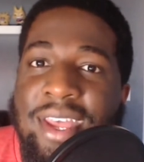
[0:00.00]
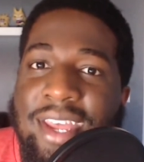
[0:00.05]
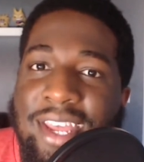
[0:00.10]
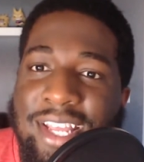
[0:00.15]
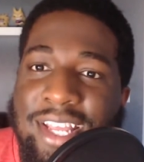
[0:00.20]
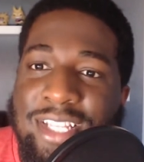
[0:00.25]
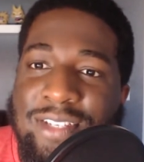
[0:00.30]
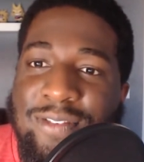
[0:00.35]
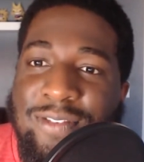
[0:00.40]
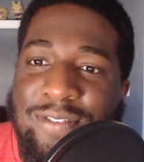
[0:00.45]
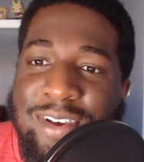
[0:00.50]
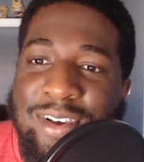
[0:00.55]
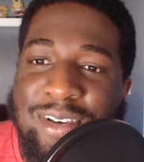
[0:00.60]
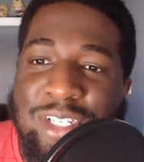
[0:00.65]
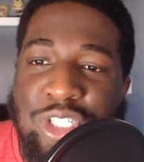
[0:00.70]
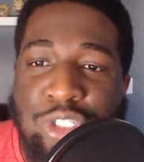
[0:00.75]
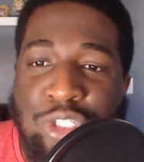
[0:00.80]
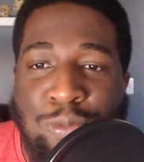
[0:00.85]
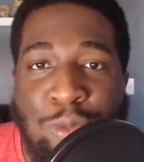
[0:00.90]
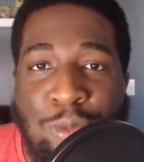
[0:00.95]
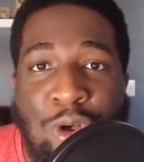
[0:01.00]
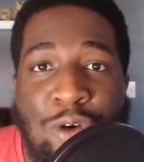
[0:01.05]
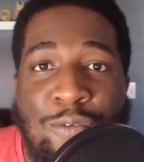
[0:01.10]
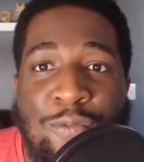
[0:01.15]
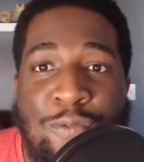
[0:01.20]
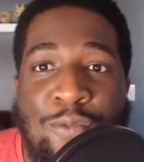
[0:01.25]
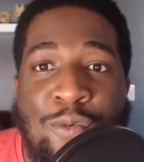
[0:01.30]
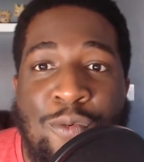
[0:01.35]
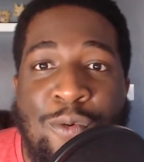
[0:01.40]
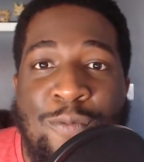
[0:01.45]
It's a very small
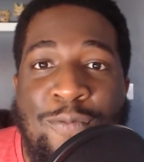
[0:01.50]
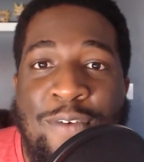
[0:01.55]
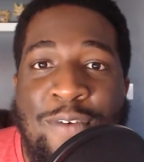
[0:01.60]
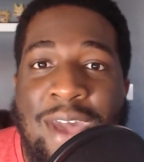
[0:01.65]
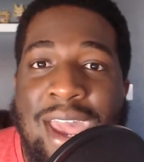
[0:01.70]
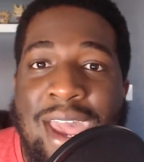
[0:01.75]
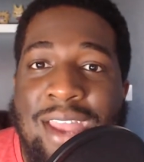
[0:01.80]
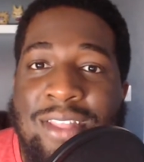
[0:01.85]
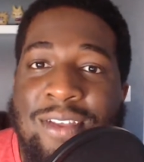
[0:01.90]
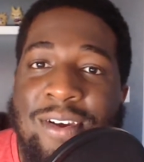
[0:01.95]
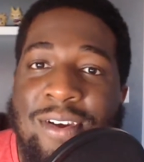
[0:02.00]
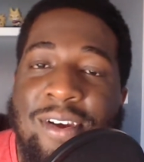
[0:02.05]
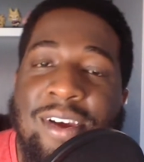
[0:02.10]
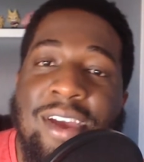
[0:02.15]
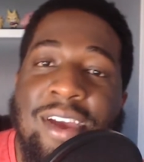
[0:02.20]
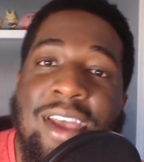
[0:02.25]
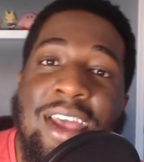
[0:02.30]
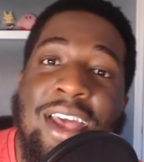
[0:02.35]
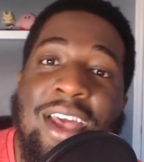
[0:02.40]
form factor.